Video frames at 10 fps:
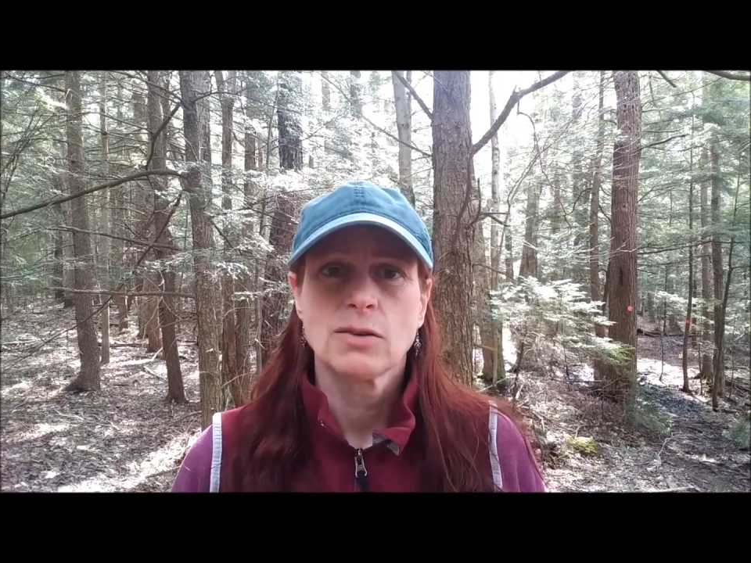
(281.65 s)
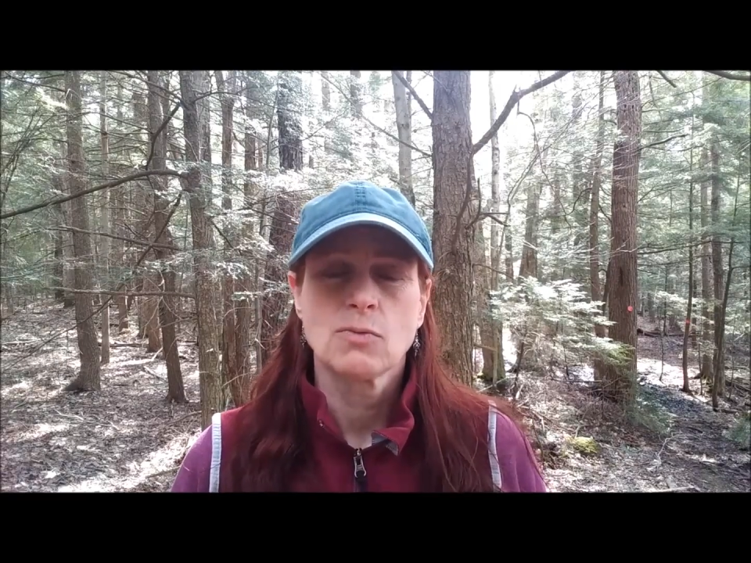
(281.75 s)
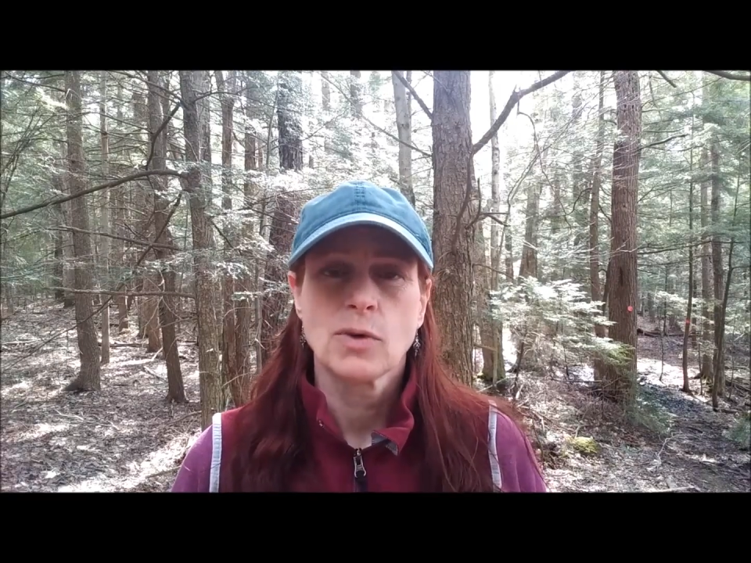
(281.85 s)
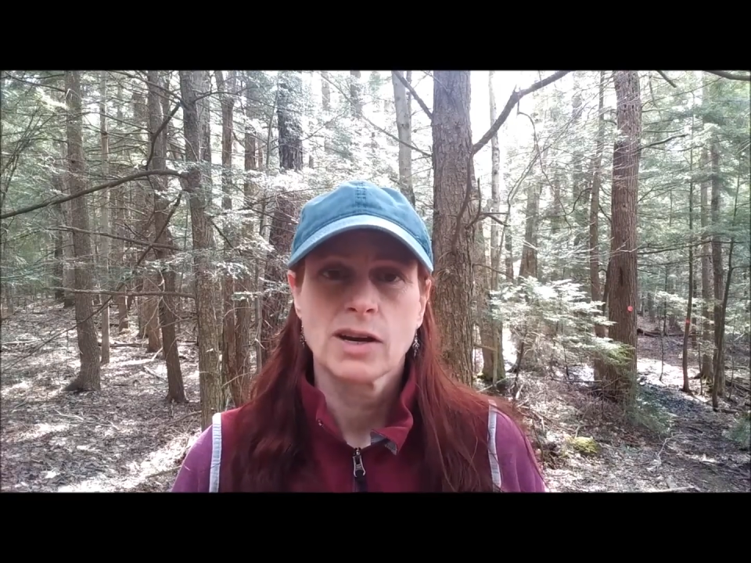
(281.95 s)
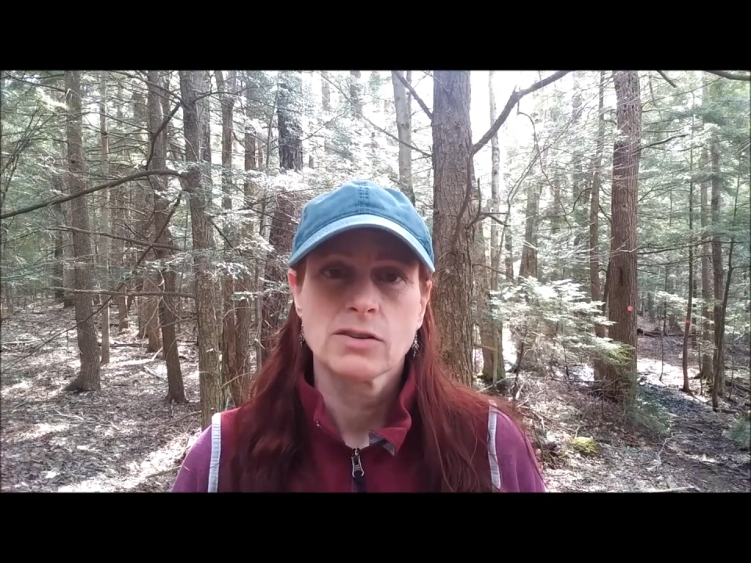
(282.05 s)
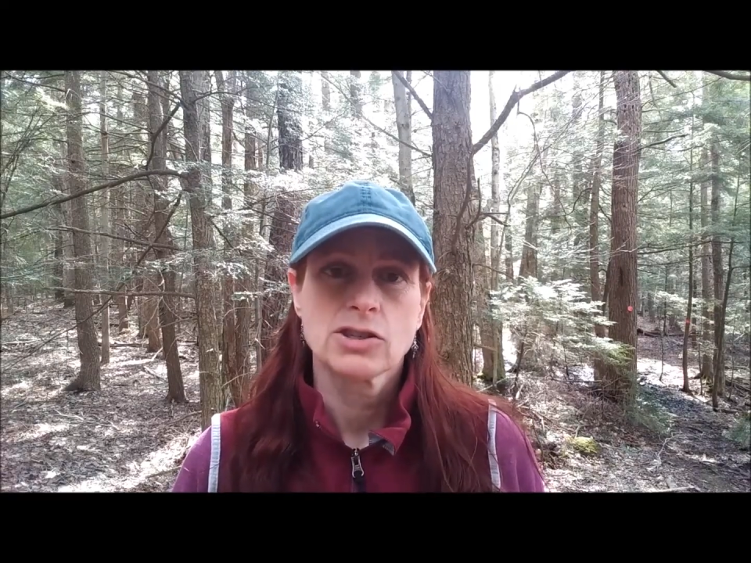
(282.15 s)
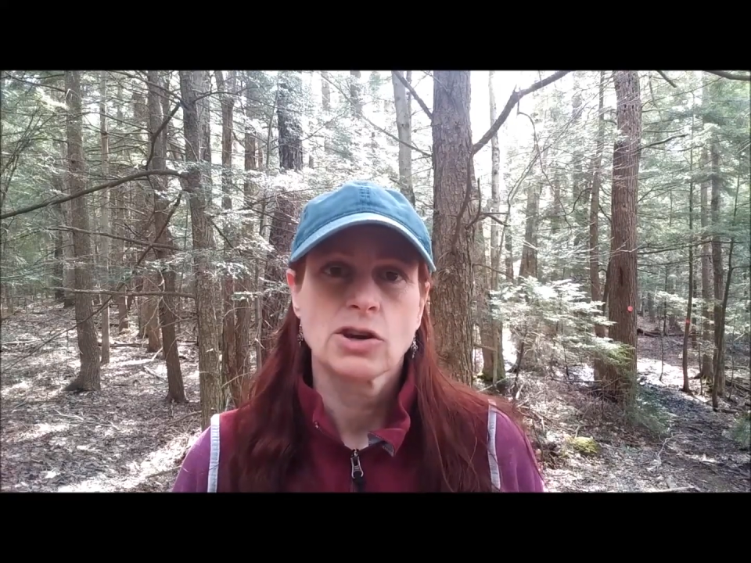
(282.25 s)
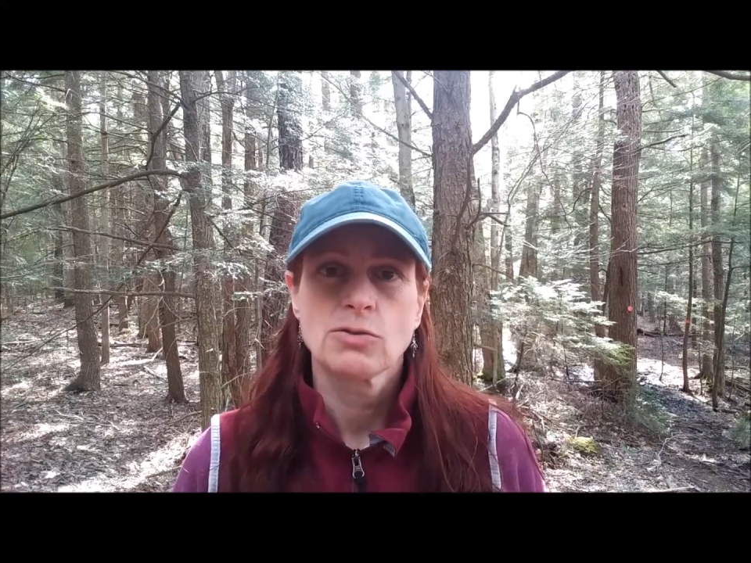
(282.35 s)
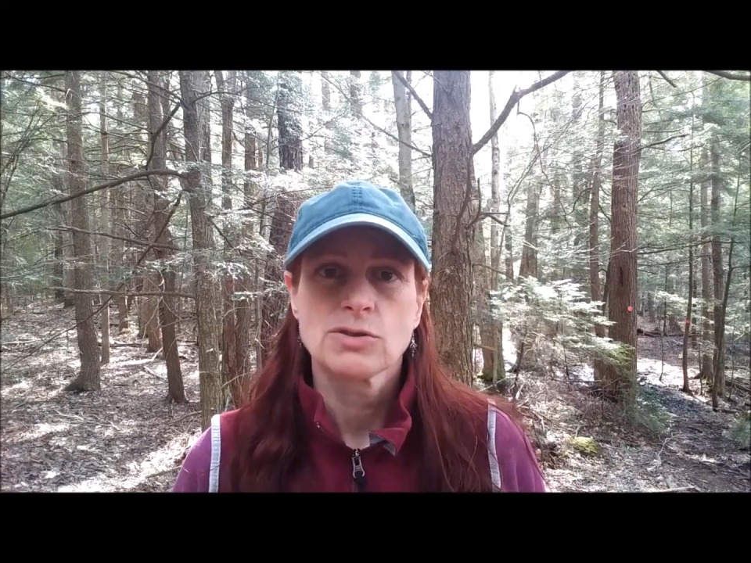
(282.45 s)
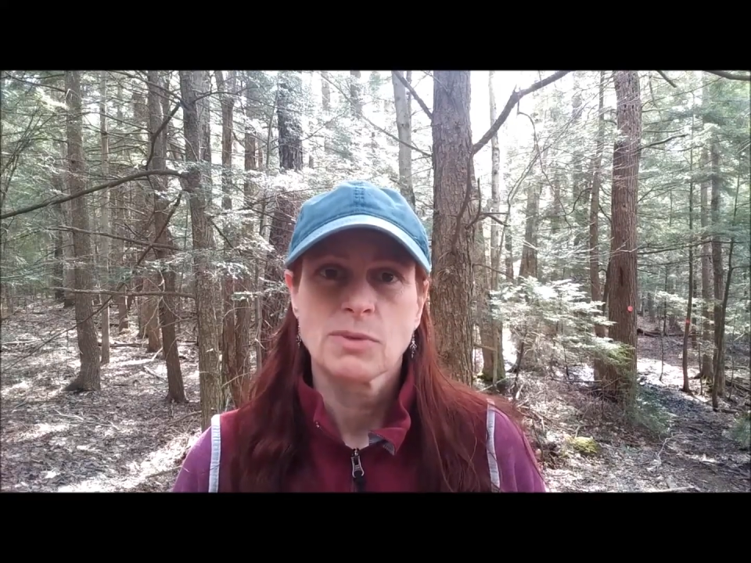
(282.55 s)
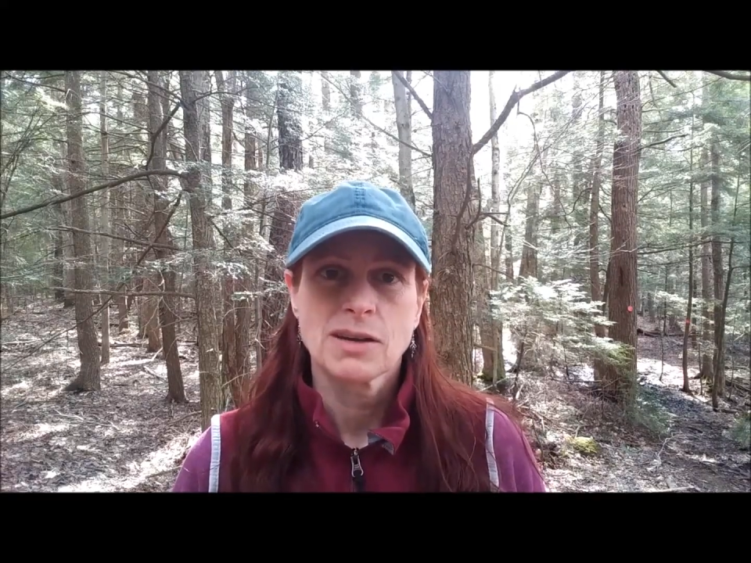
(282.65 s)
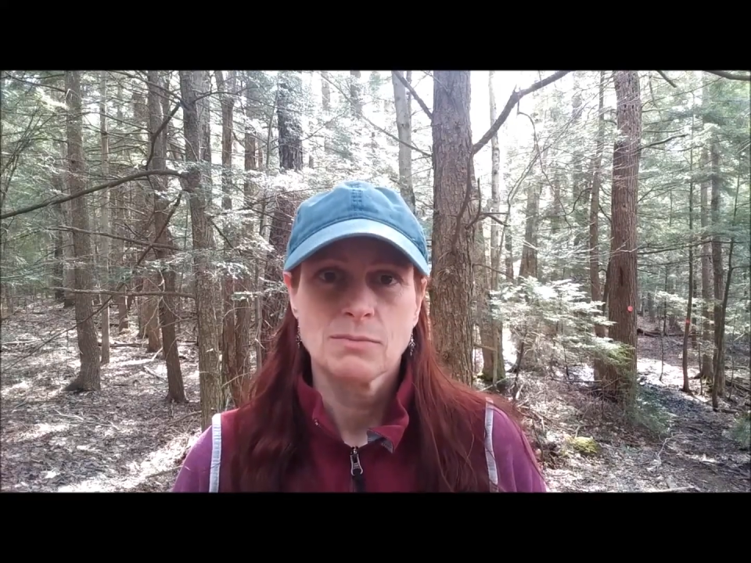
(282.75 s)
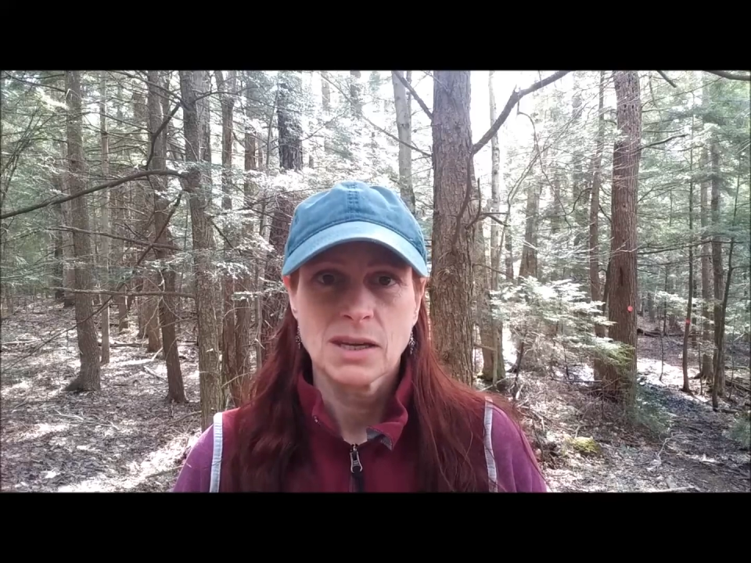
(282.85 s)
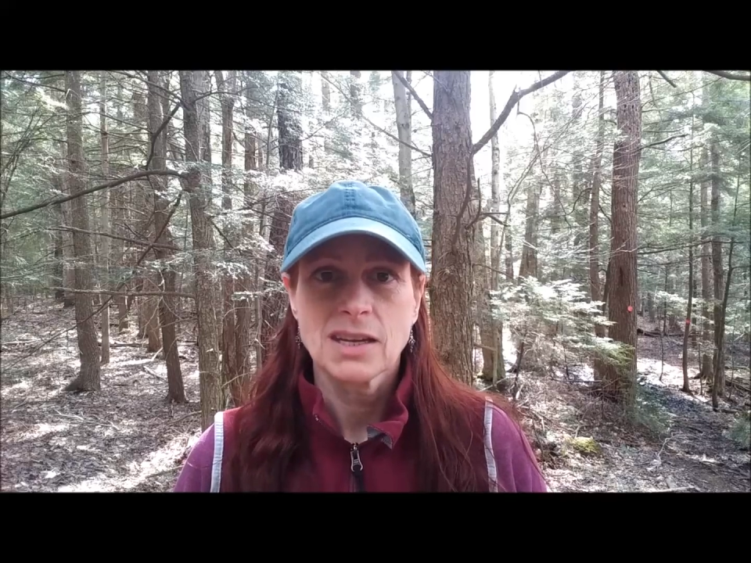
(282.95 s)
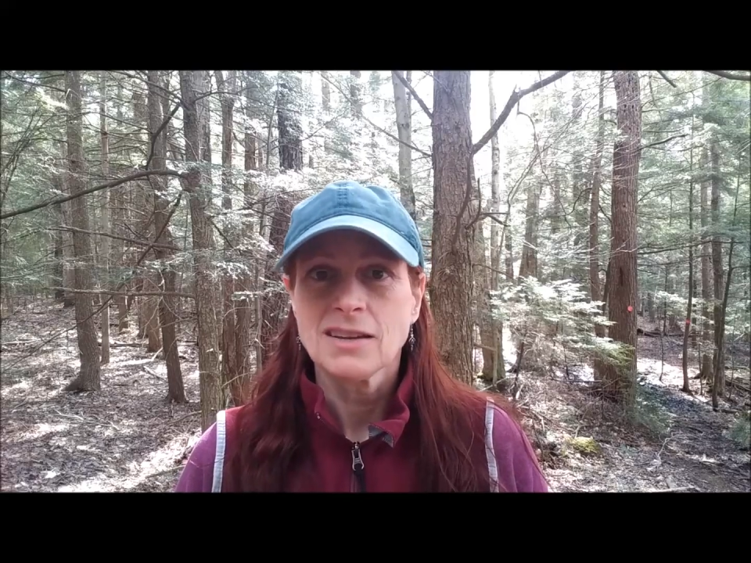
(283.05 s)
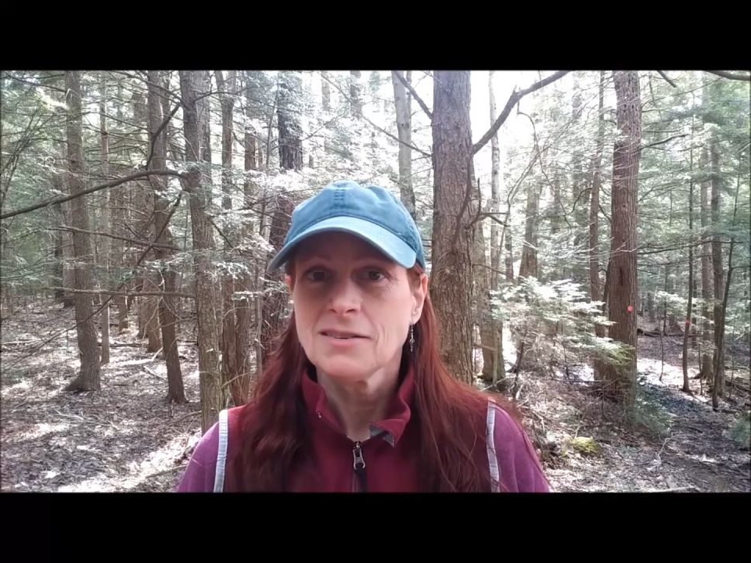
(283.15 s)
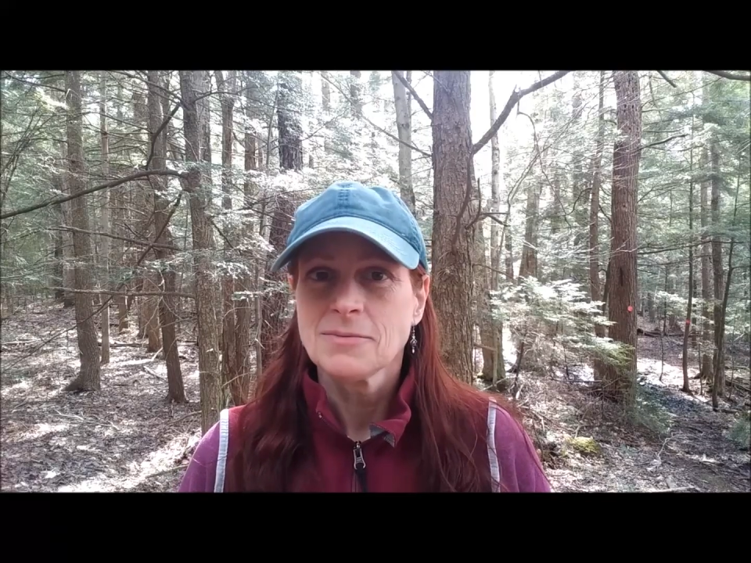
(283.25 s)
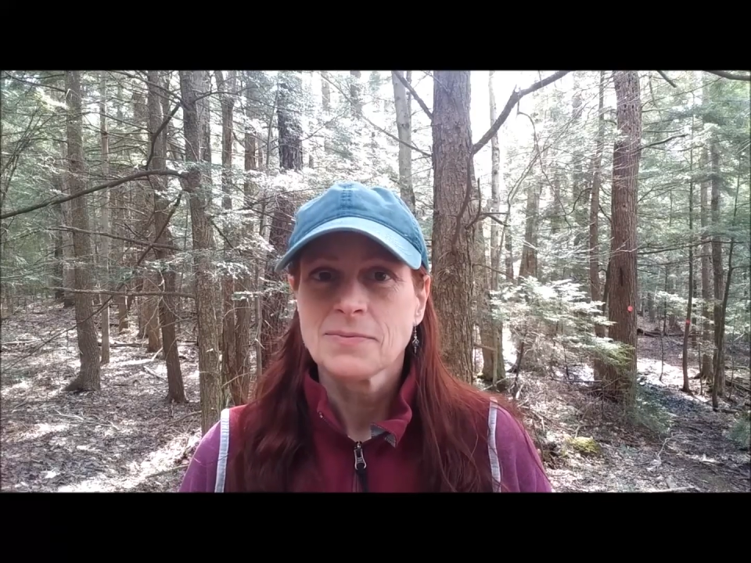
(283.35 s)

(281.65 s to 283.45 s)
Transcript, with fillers: and where the shows might be.